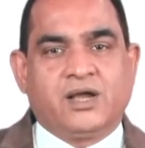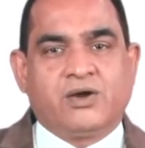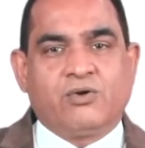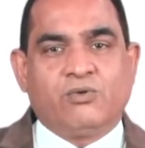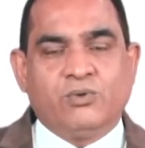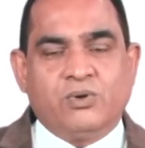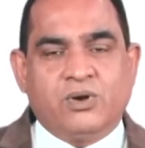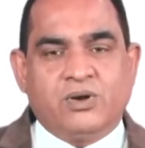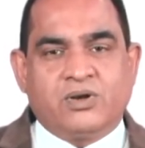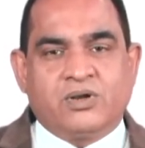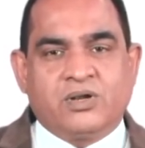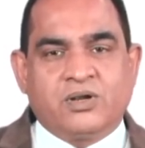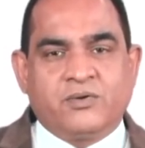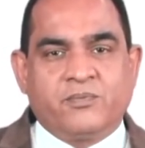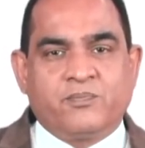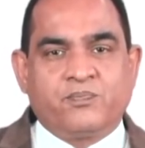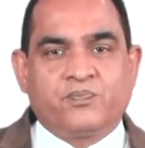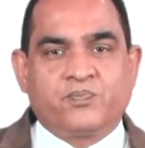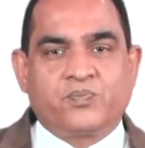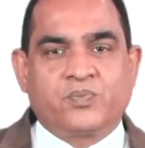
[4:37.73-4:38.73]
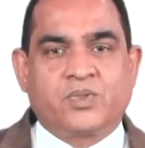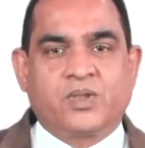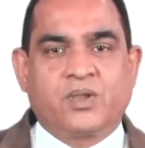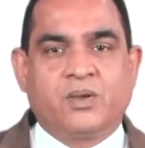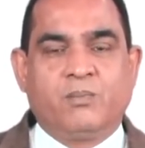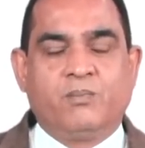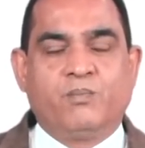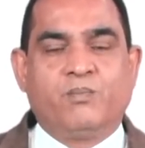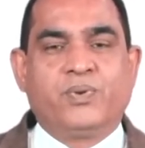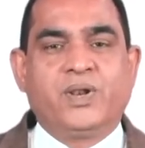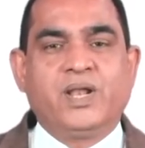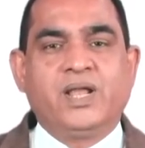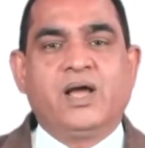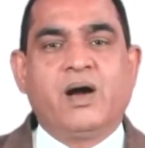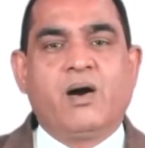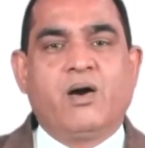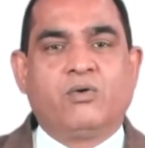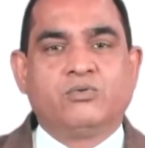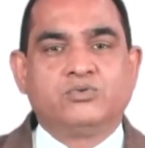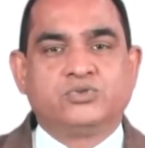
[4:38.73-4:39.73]
could bring
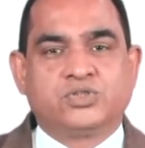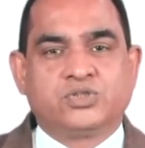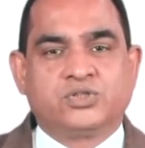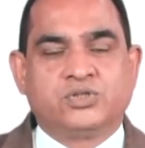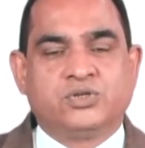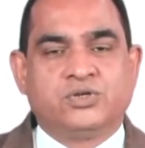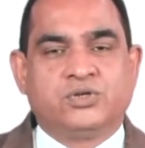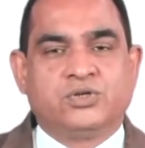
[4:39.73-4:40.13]
out